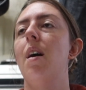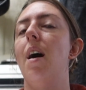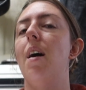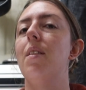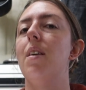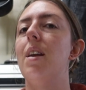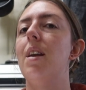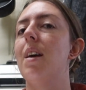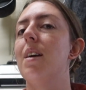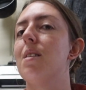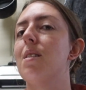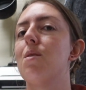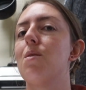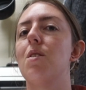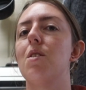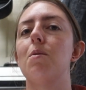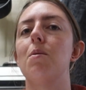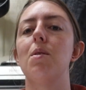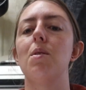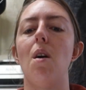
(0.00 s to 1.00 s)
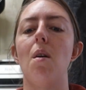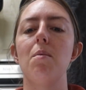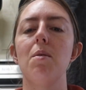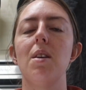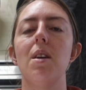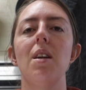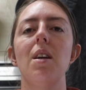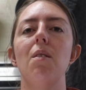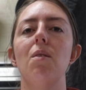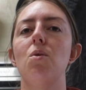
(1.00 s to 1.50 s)
then next is Christmas, so I'm just
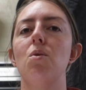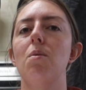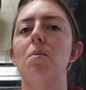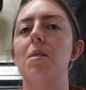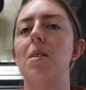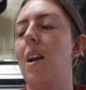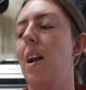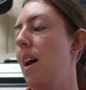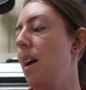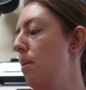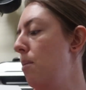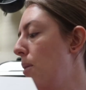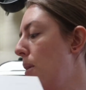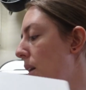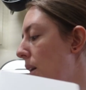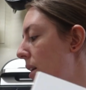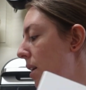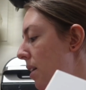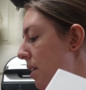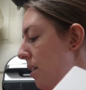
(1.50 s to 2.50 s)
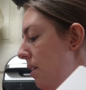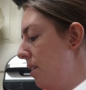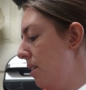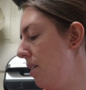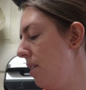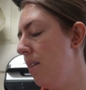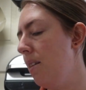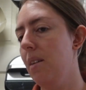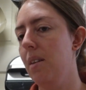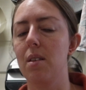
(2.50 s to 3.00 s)
gonna give it to him today, but
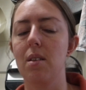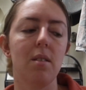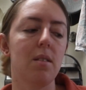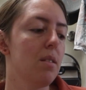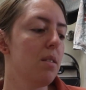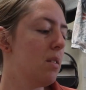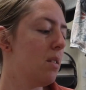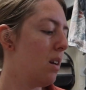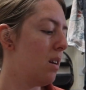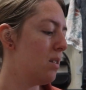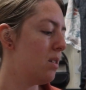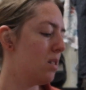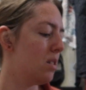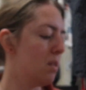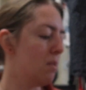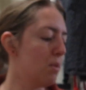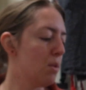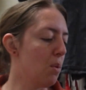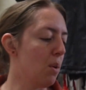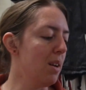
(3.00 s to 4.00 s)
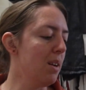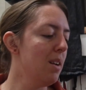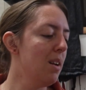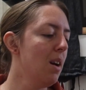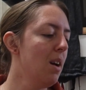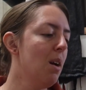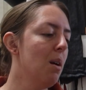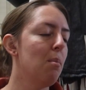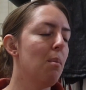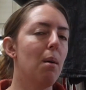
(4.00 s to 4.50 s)
because it's like just in between.
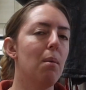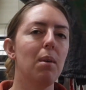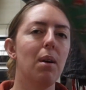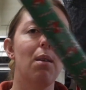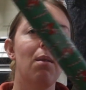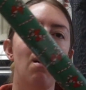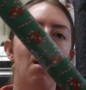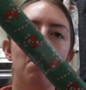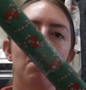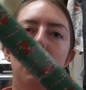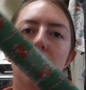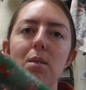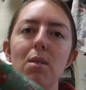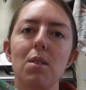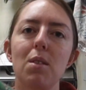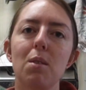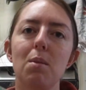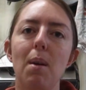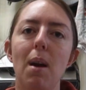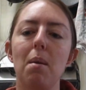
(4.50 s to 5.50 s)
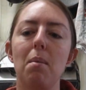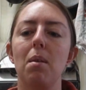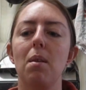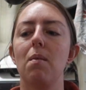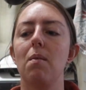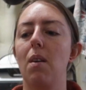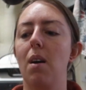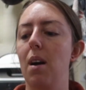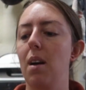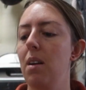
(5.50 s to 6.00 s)
But I'm gonna wrap it in Christmas paper
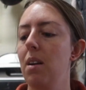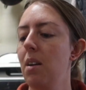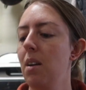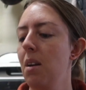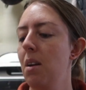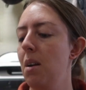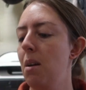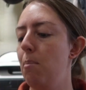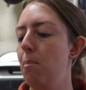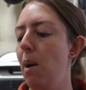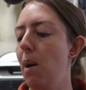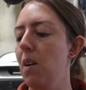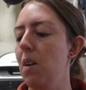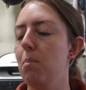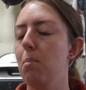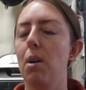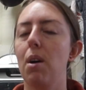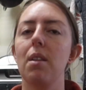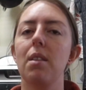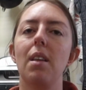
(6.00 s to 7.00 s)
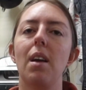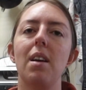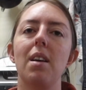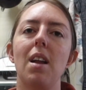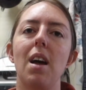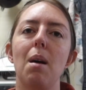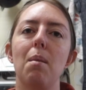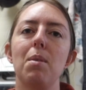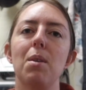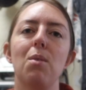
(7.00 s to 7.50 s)
and write Merry Birthday and
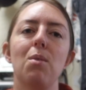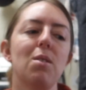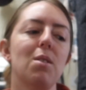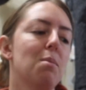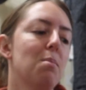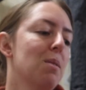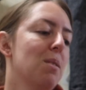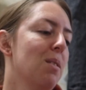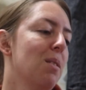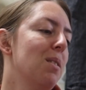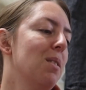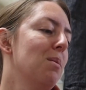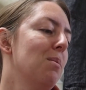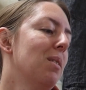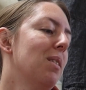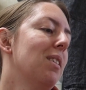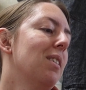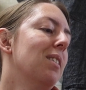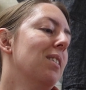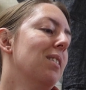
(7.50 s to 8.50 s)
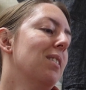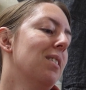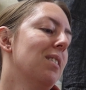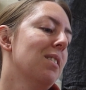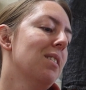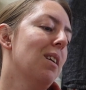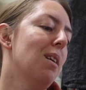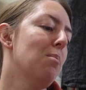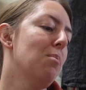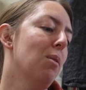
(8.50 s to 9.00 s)
Happy Christmas on it because
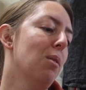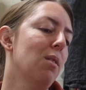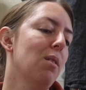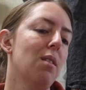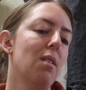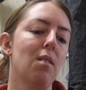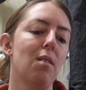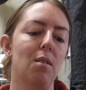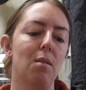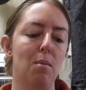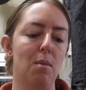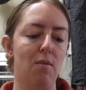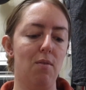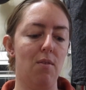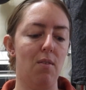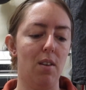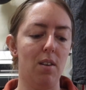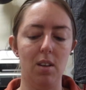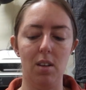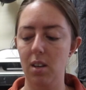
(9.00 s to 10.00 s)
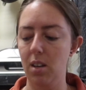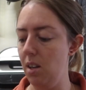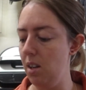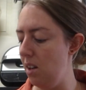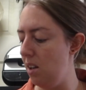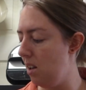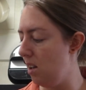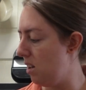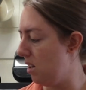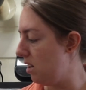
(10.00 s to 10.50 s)
it's like both gonna be funny.